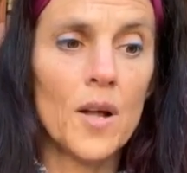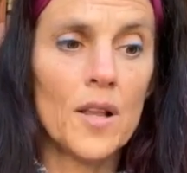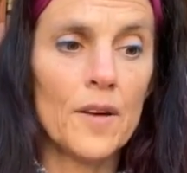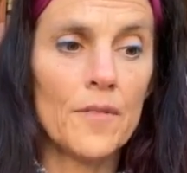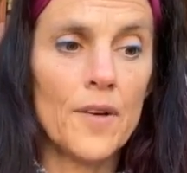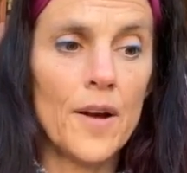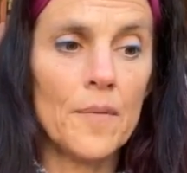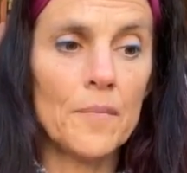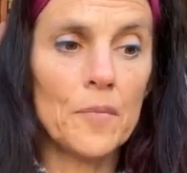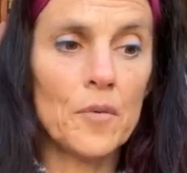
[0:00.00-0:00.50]

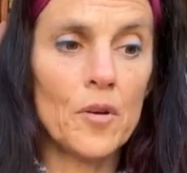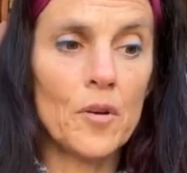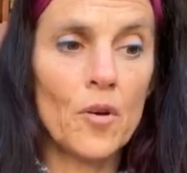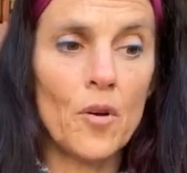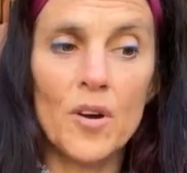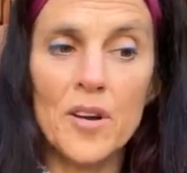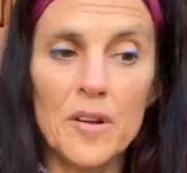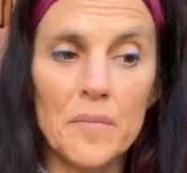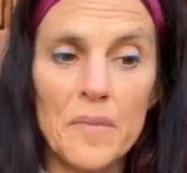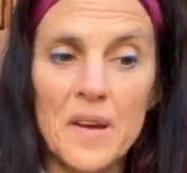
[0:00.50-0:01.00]
well, if
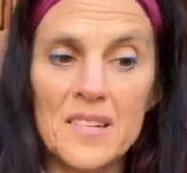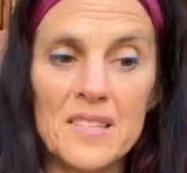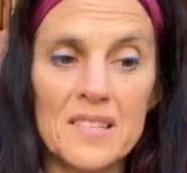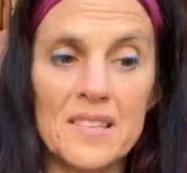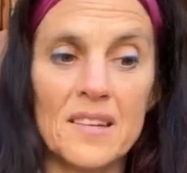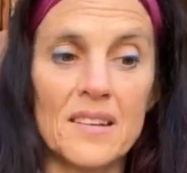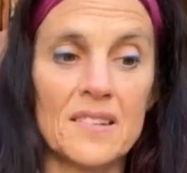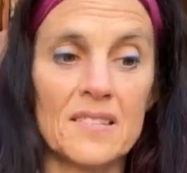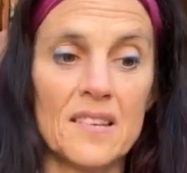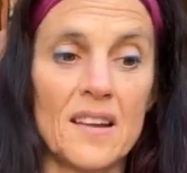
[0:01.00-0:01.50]
I'm going to
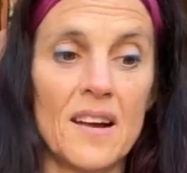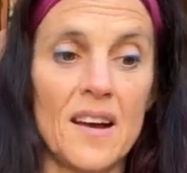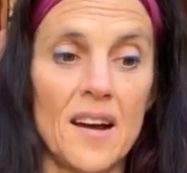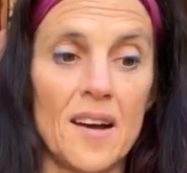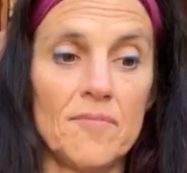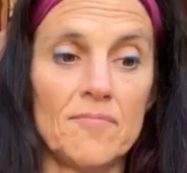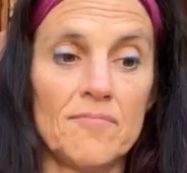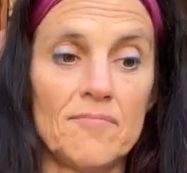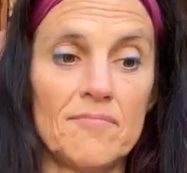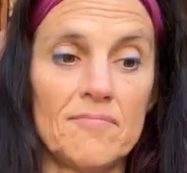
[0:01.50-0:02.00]
mess things
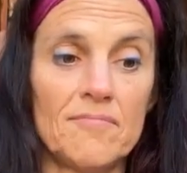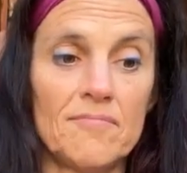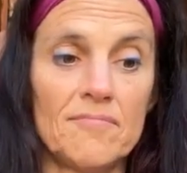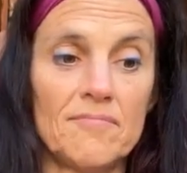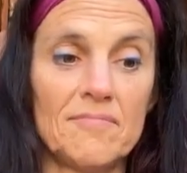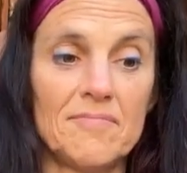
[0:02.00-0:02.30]
up,